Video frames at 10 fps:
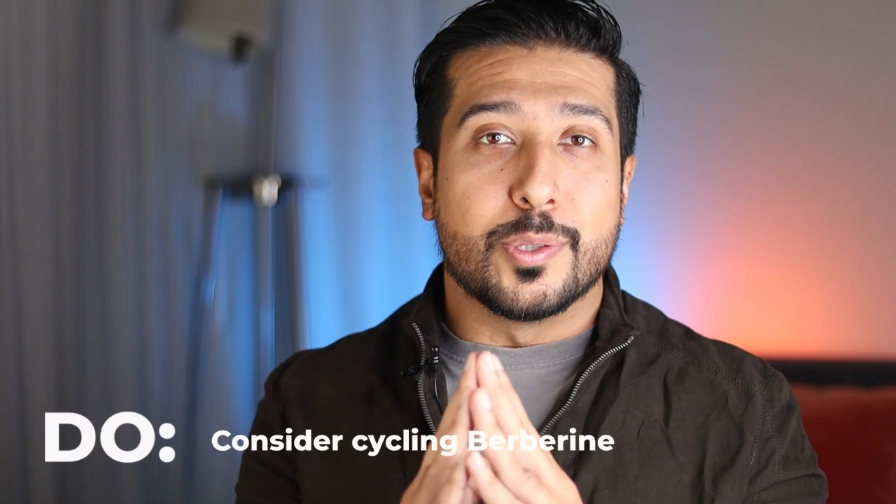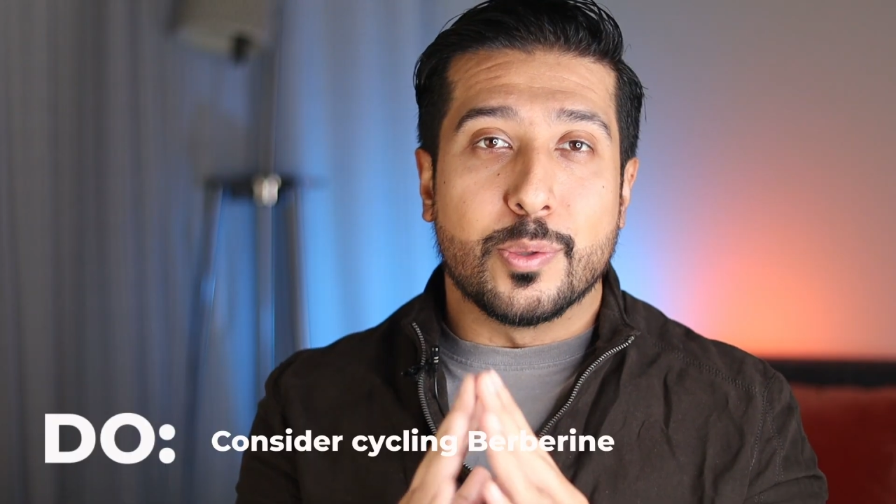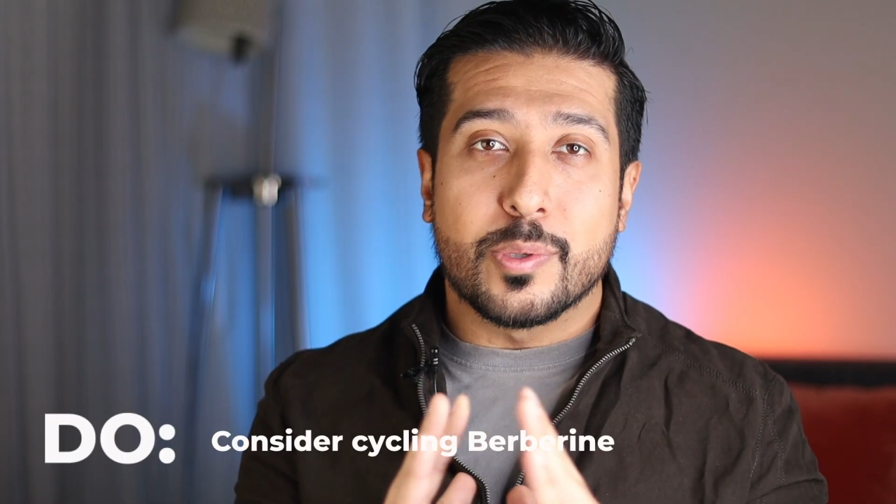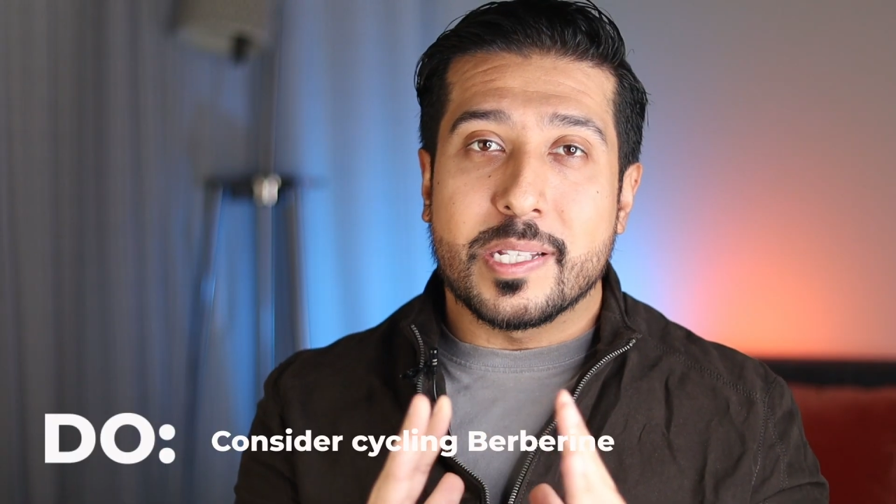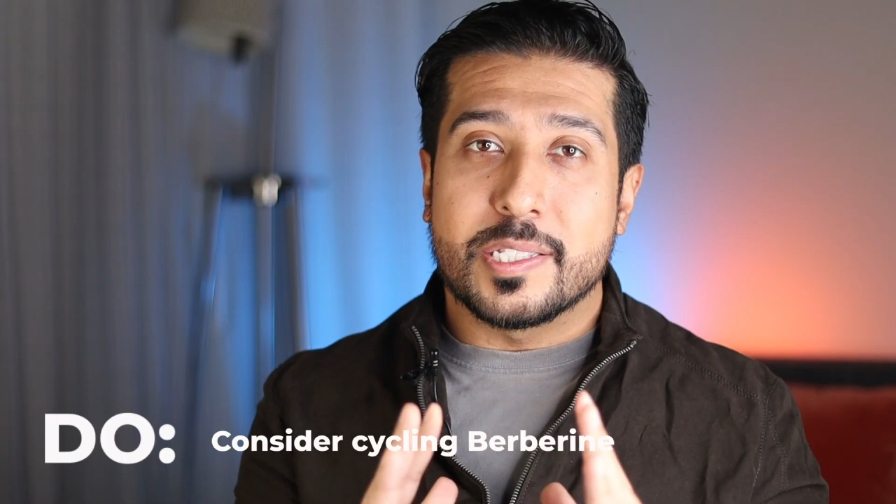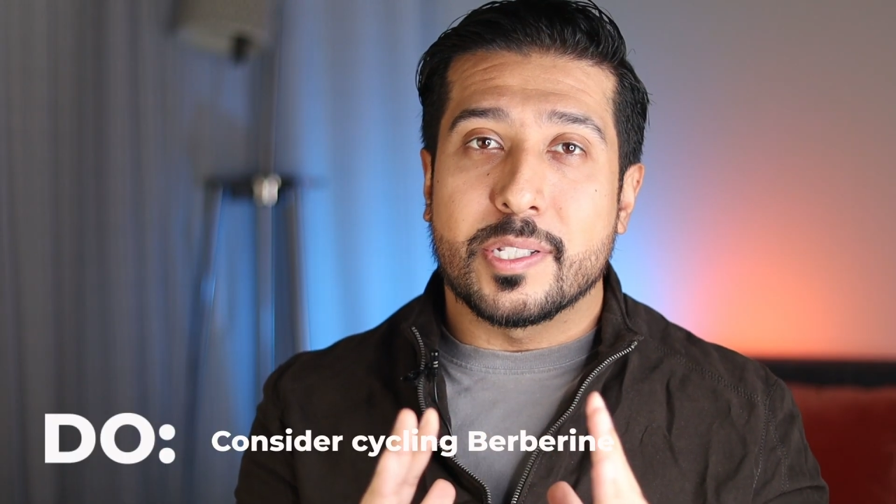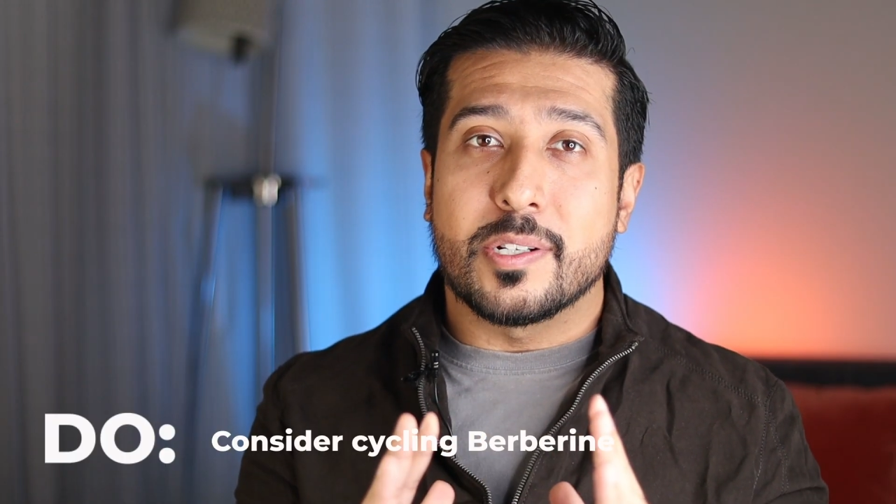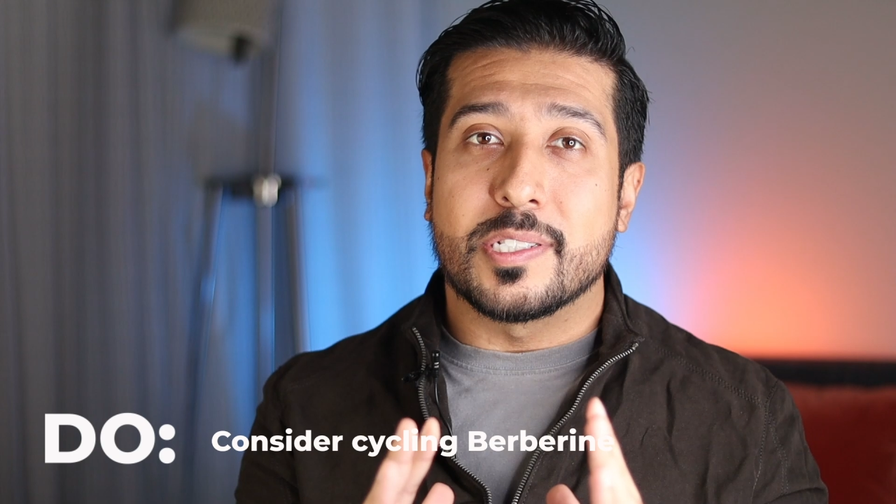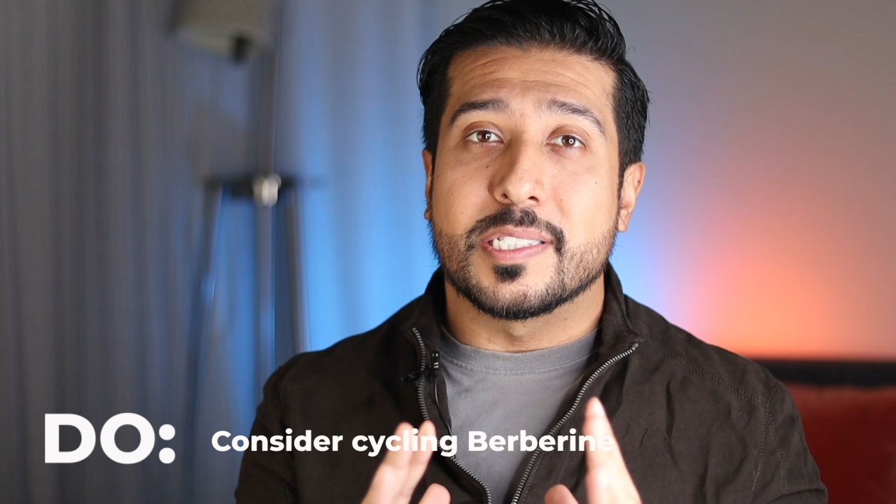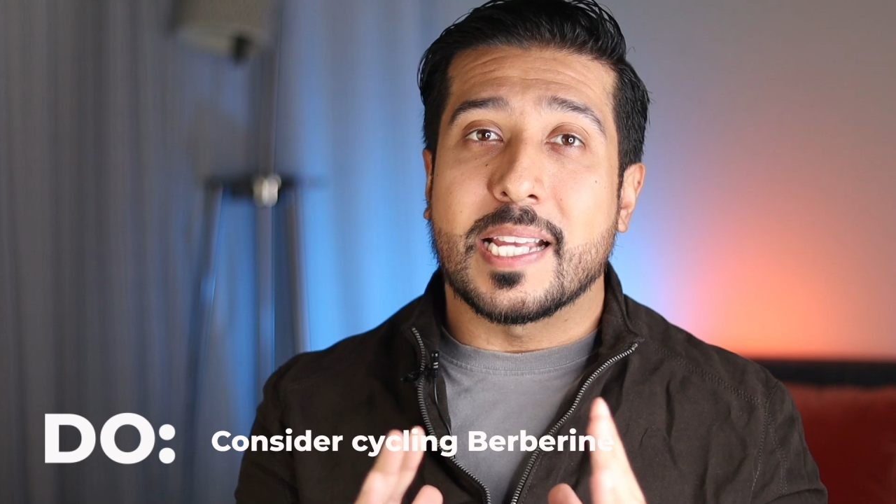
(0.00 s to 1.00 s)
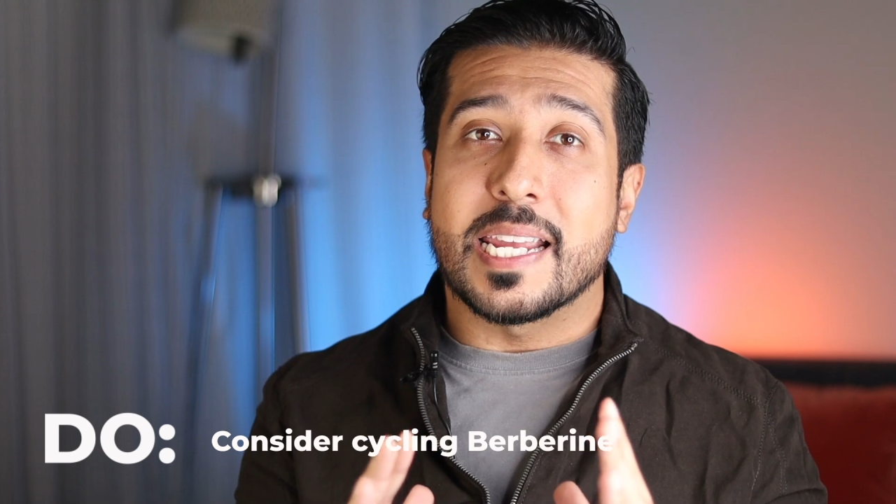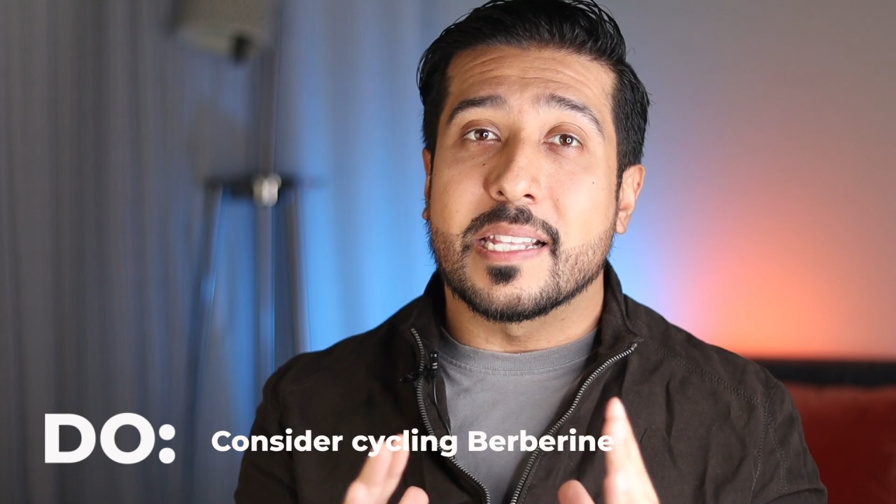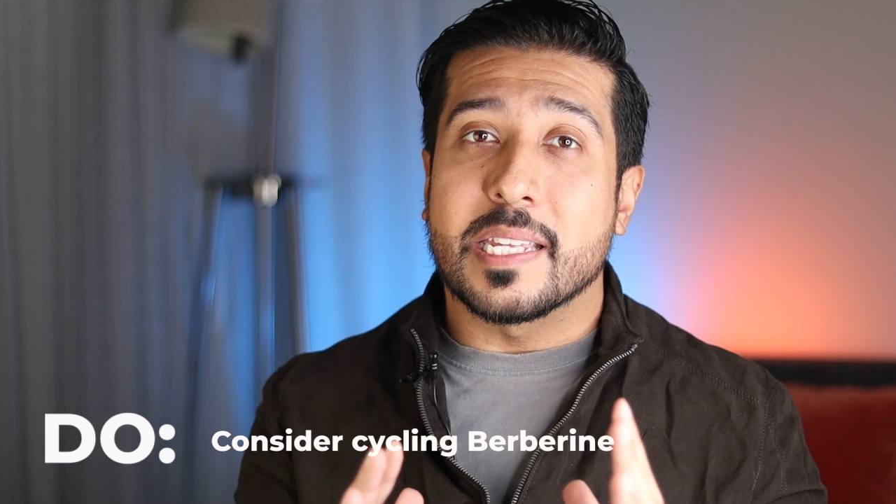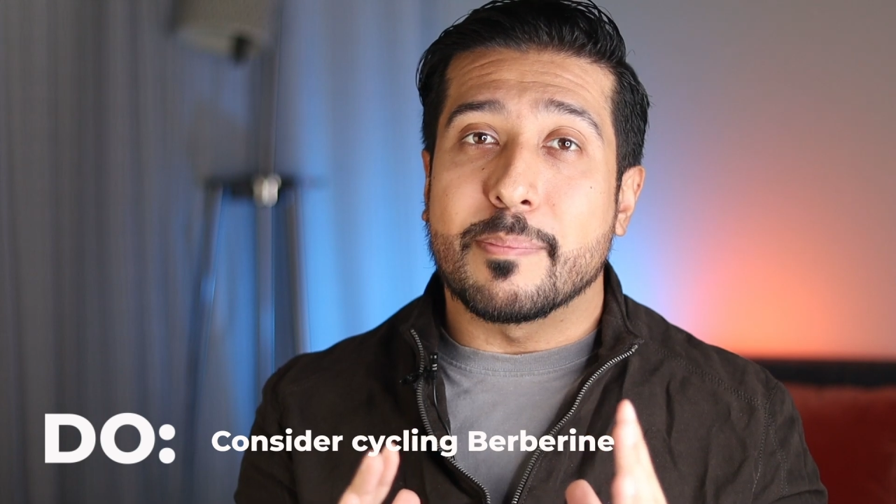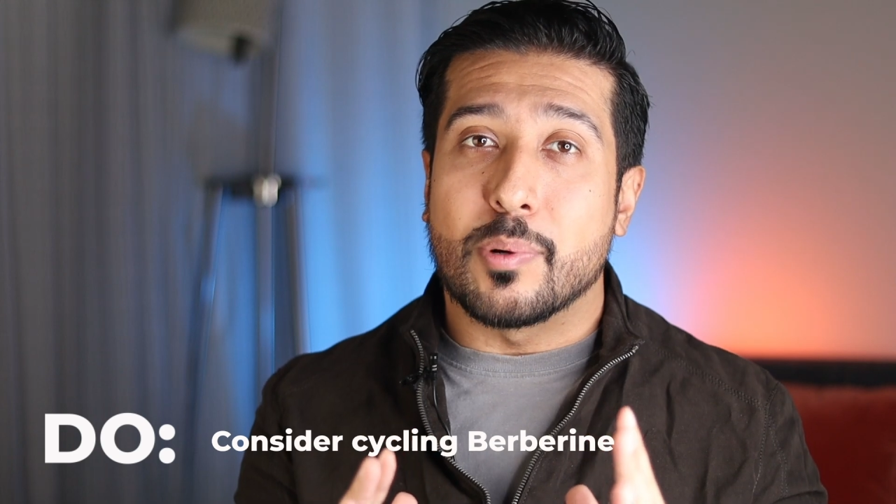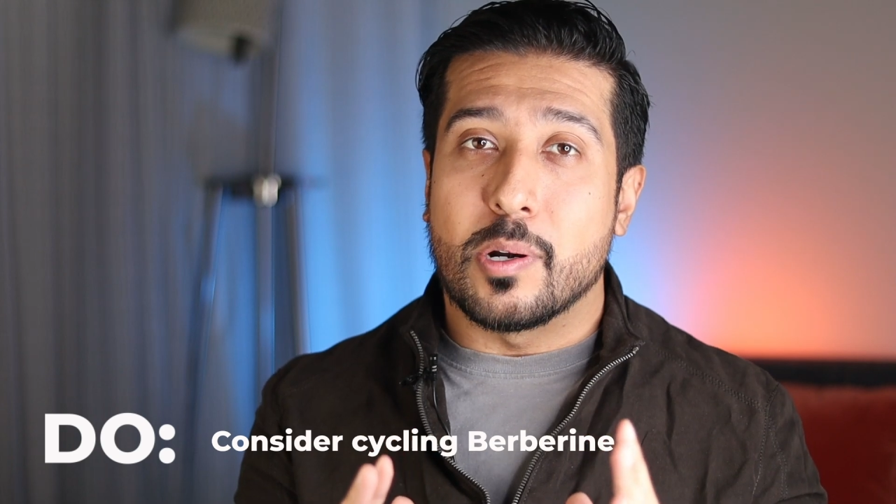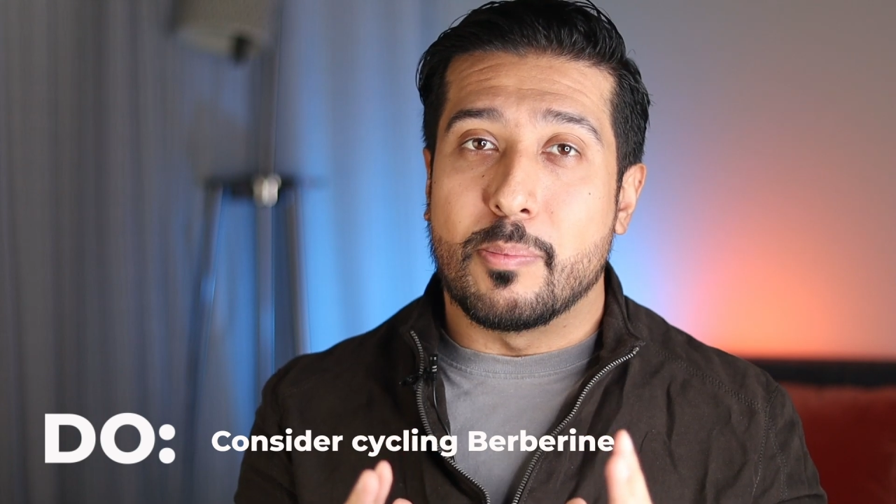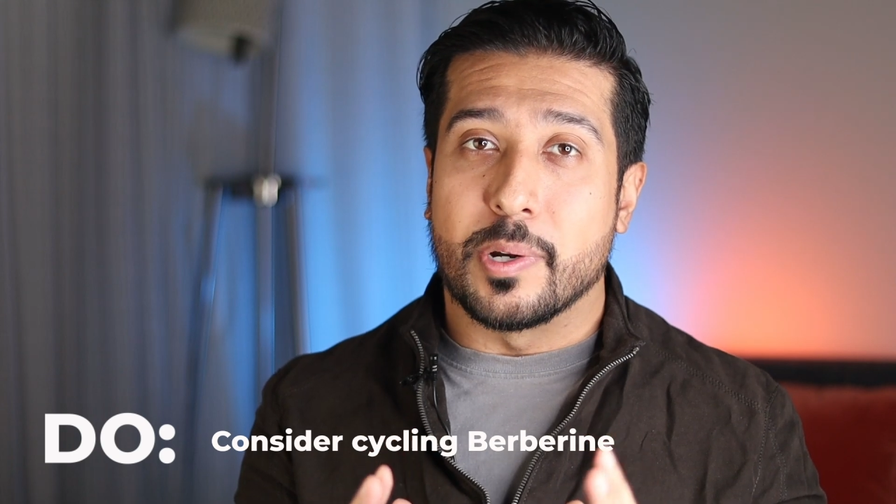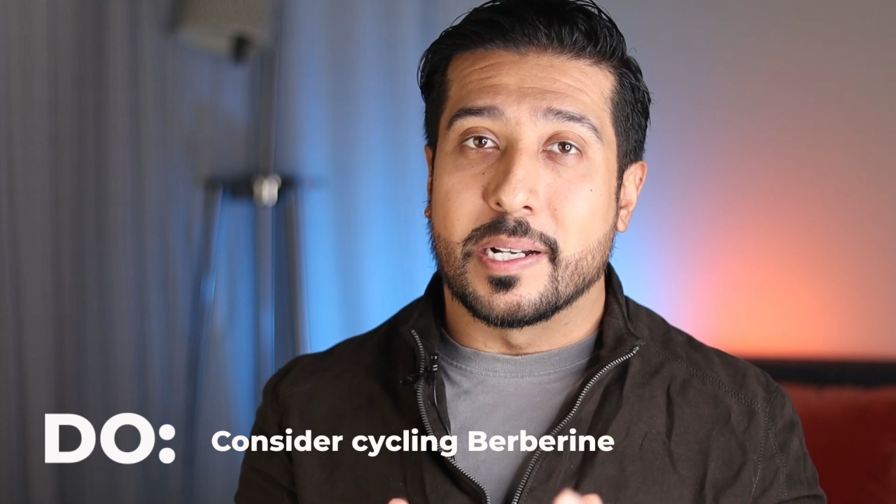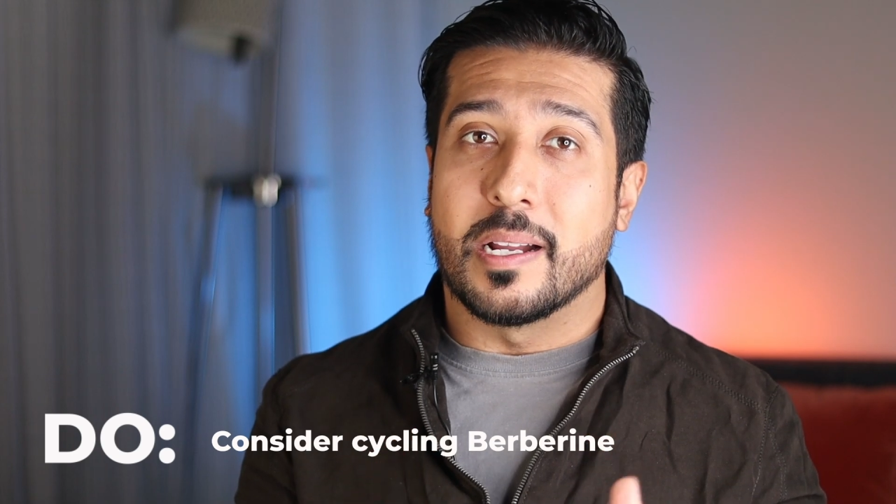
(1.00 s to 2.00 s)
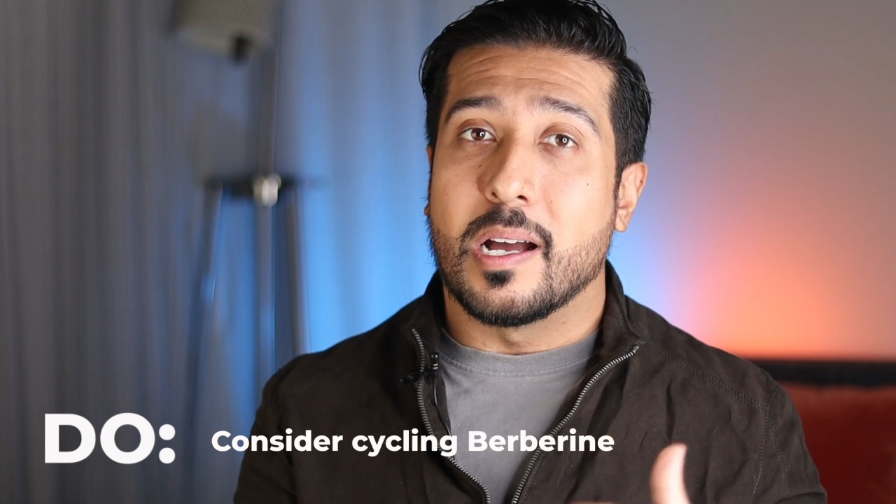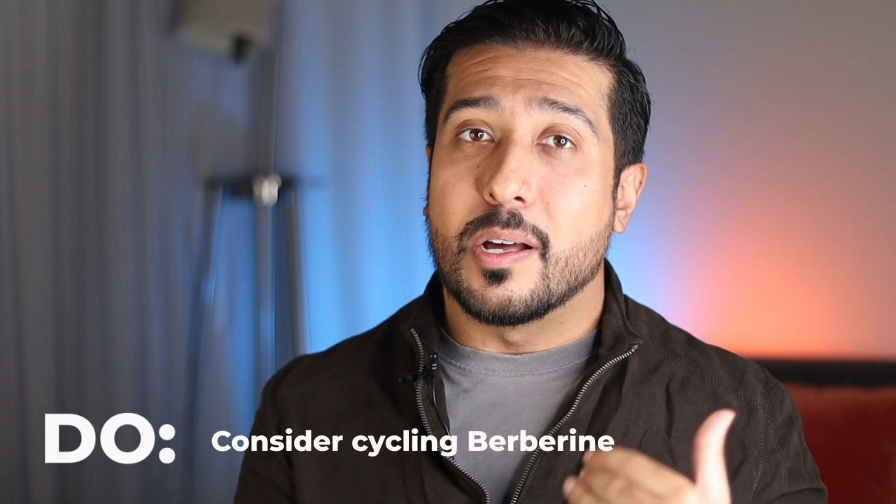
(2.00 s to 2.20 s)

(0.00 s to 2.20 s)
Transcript: do consider cycling berberine.